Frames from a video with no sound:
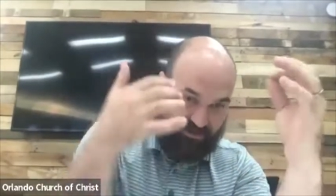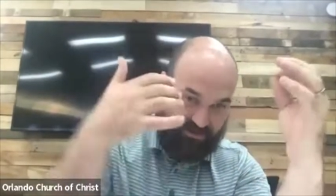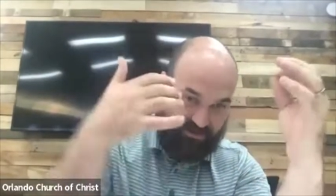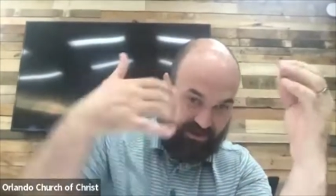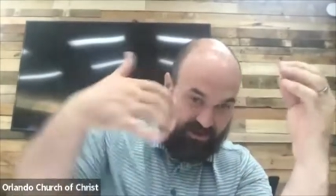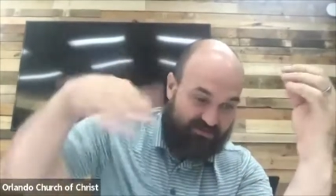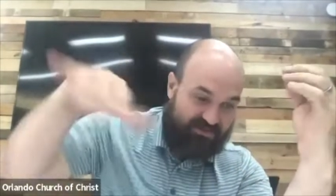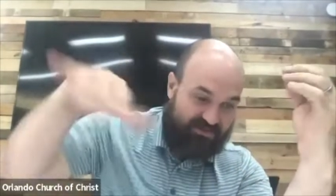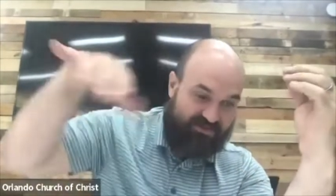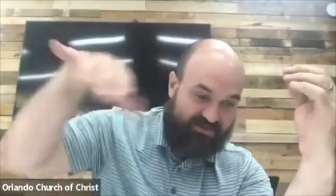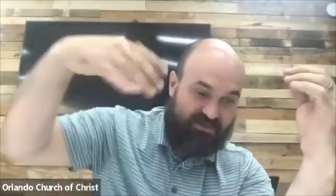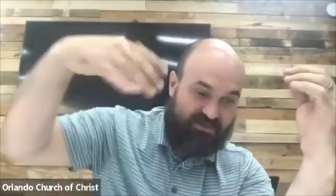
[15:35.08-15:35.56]

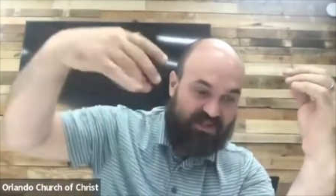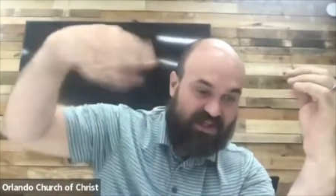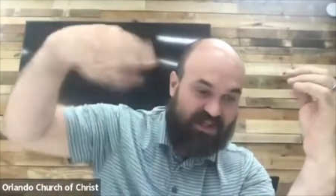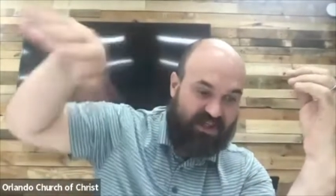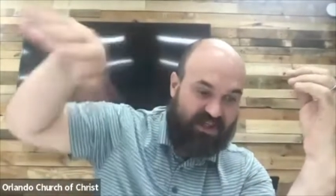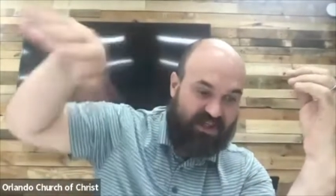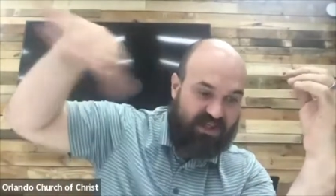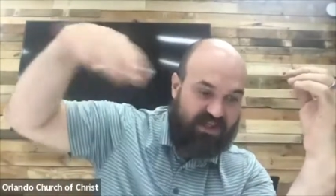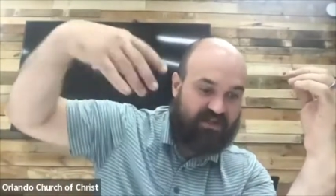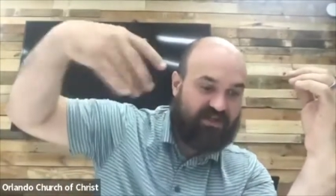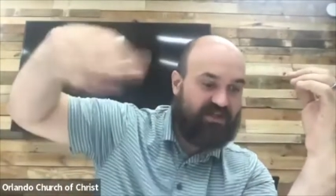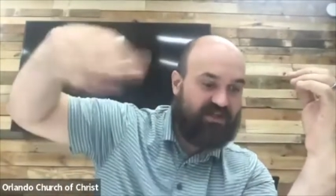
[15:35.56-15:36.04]
Thumb's
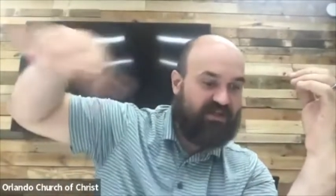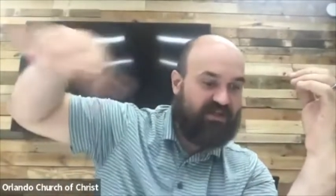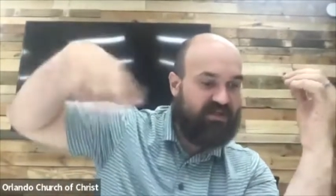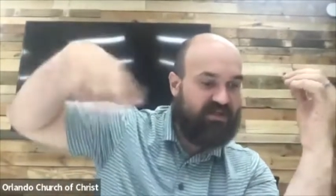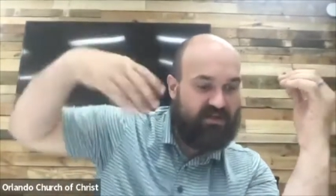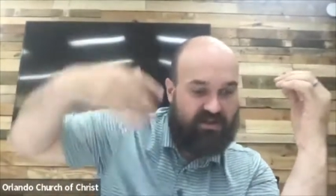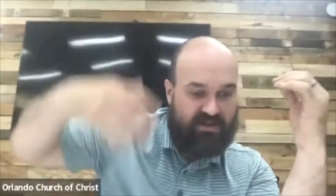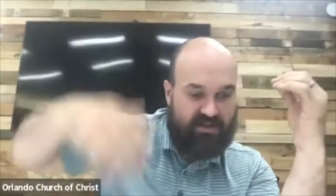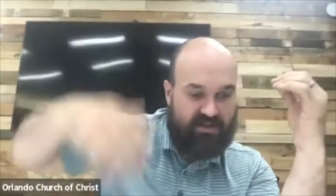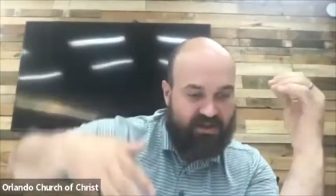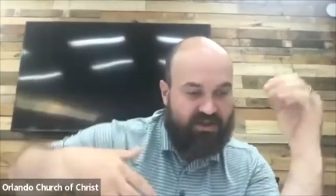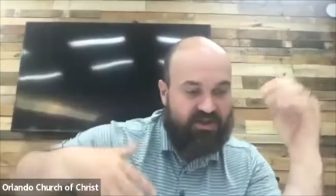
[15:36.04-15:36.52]
bleeding.
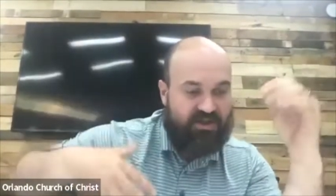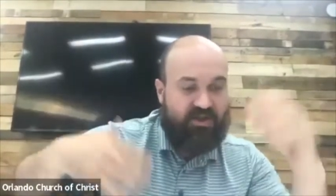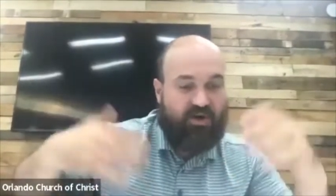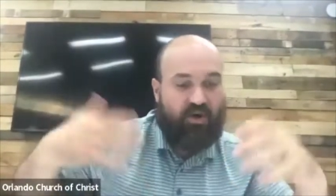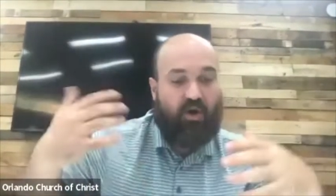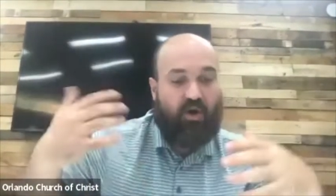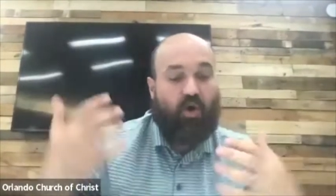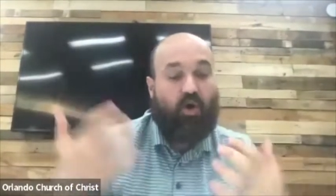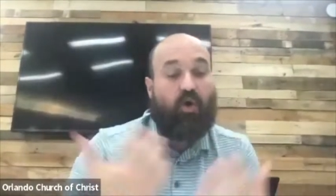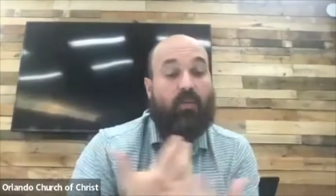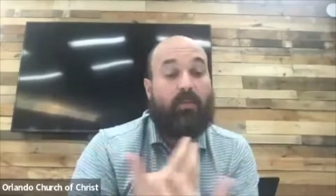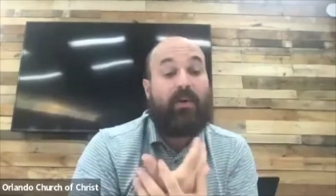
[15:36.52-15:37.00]
Your
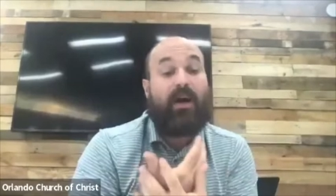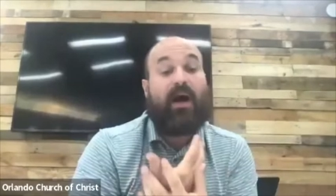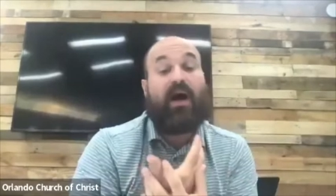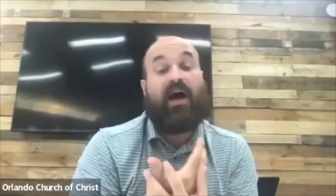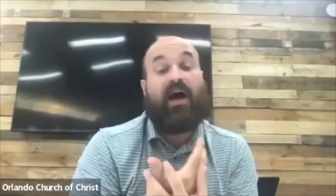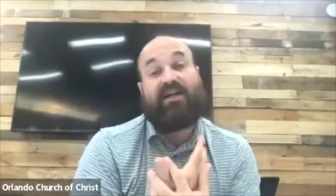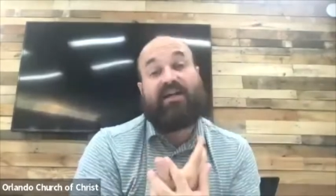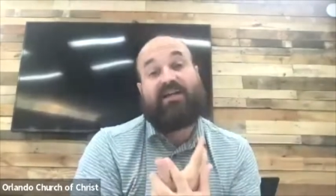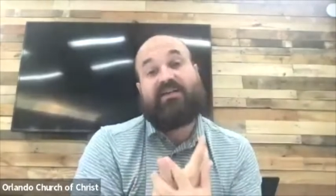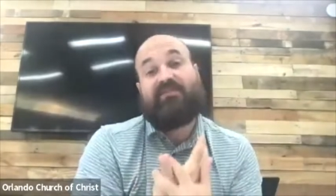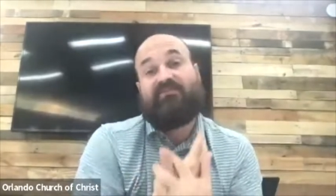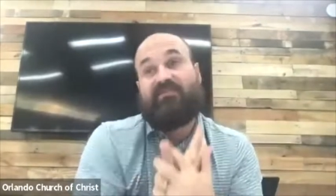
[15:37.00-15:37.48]
whole
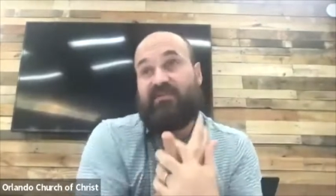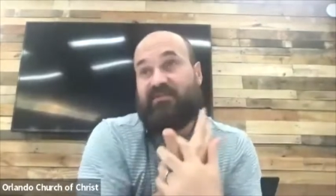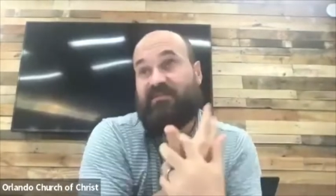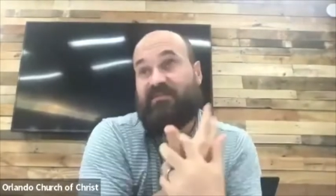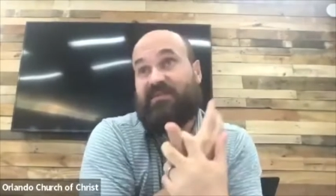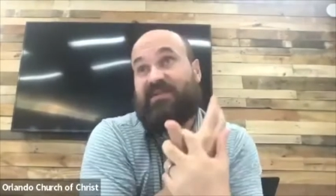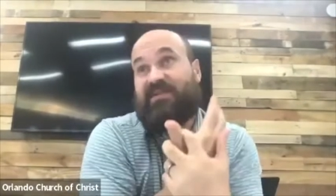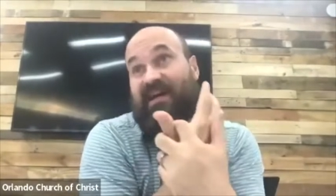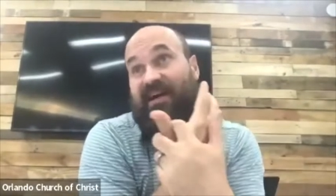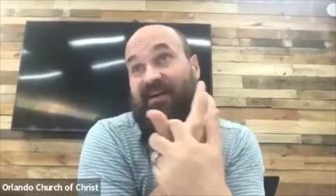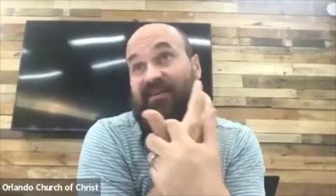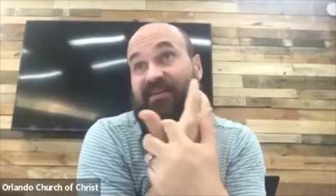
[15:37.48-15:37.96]
body would
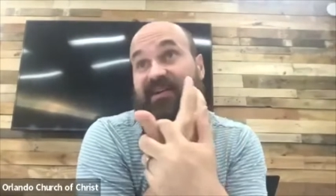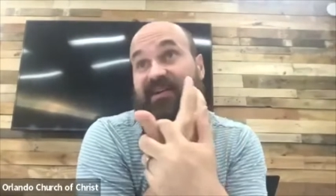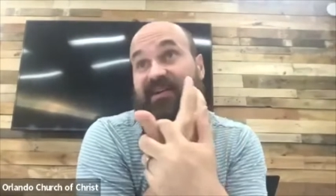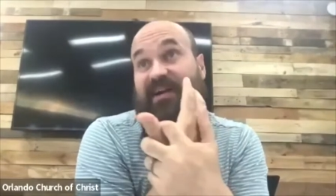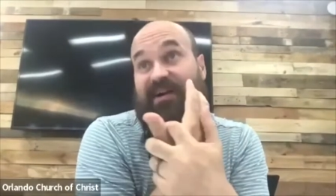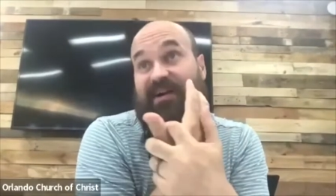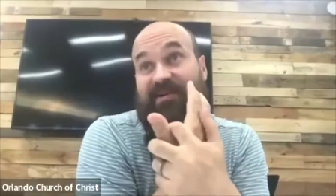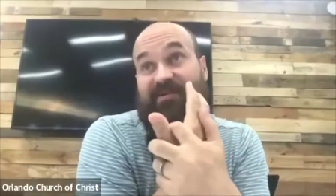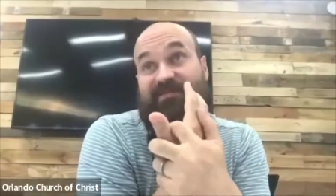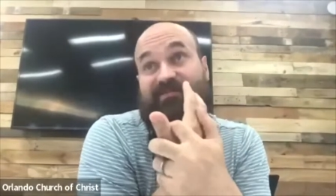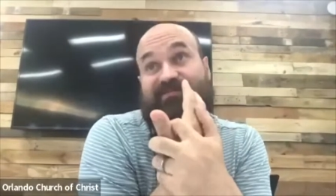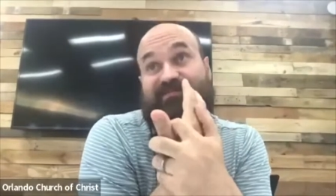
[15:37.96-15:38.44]
be down and
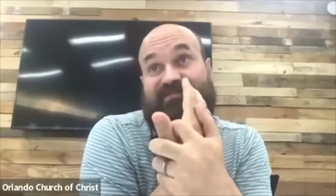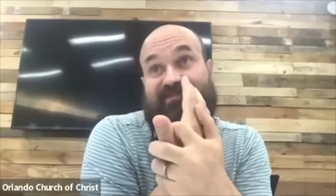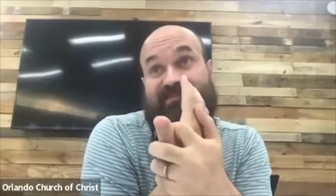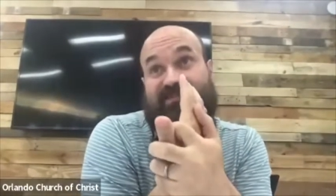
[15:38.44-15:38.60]
out.